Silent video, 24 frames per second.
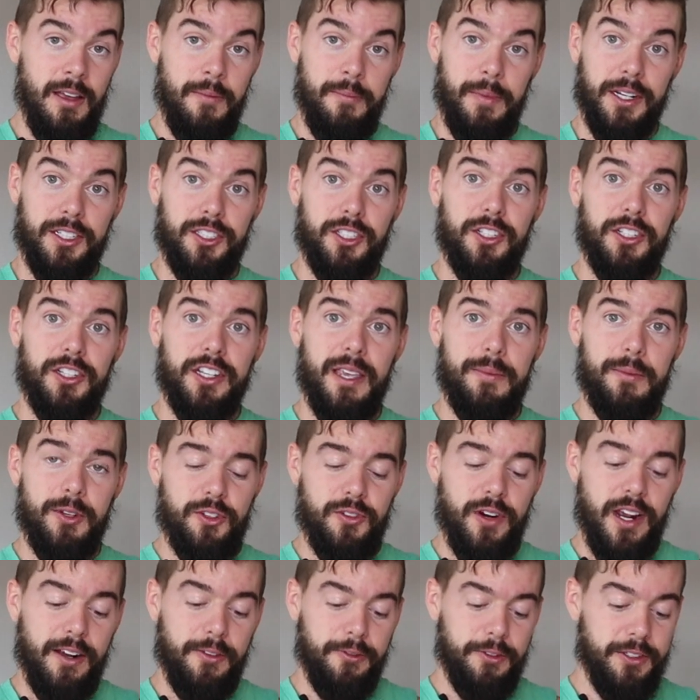Make sure you're keeping
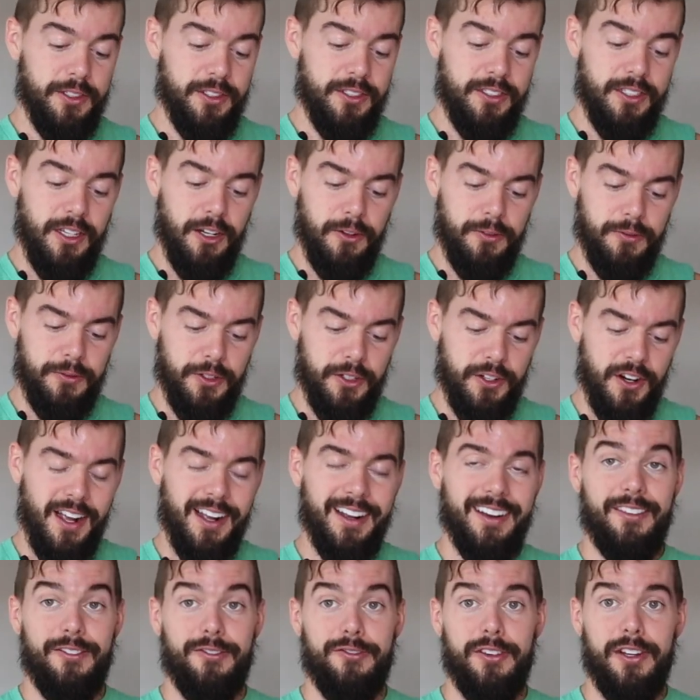track for yourself. You're
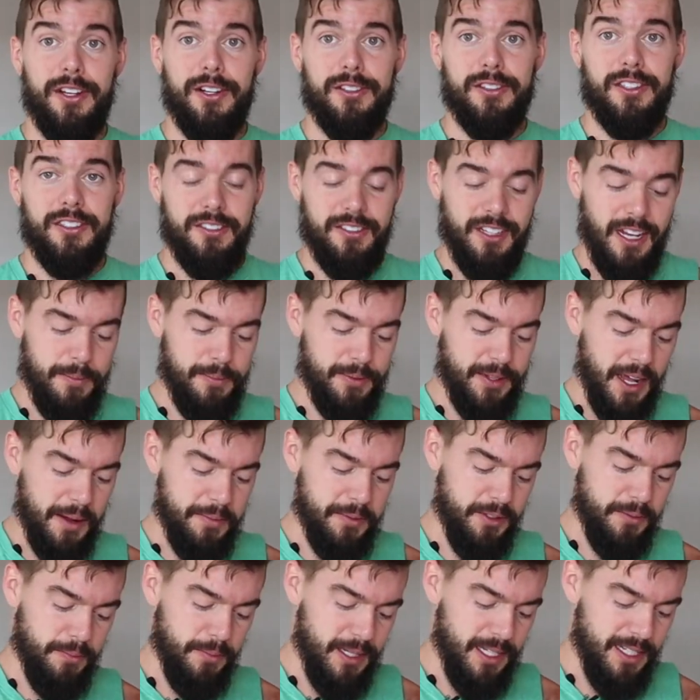not gonna fail at the same time
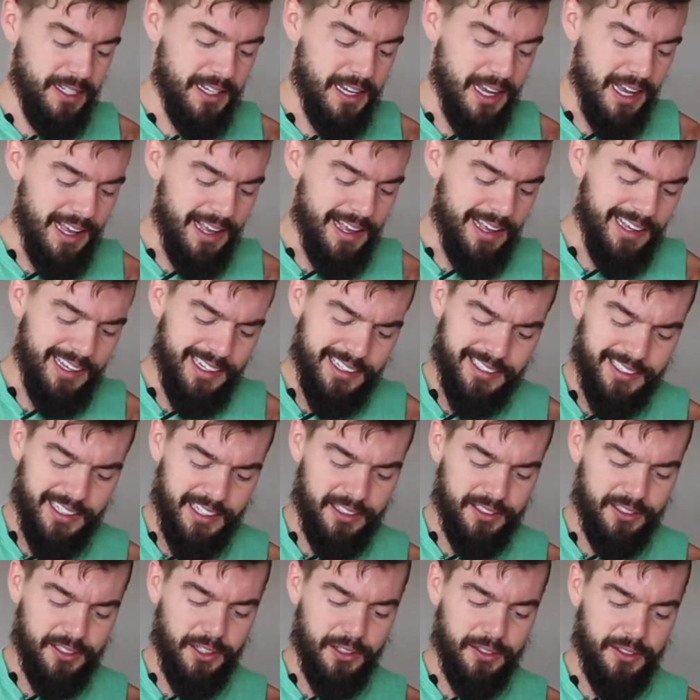as me. I say
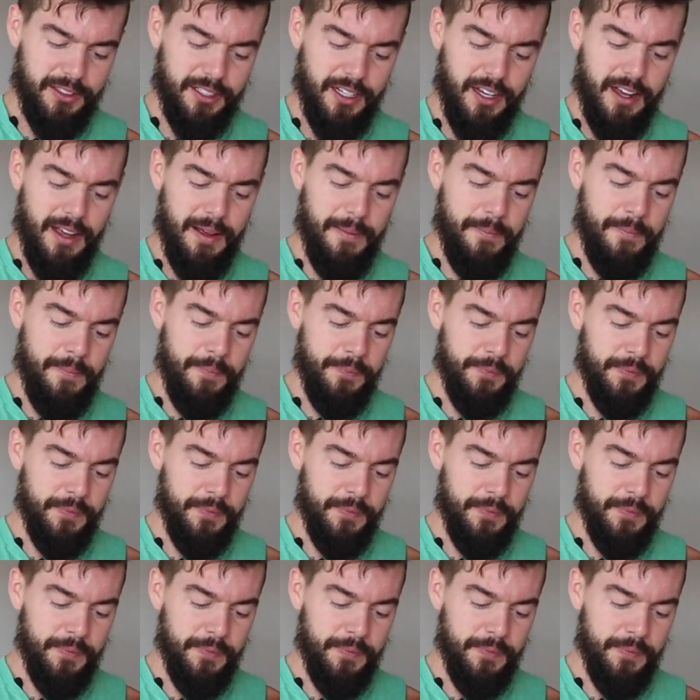this all the time.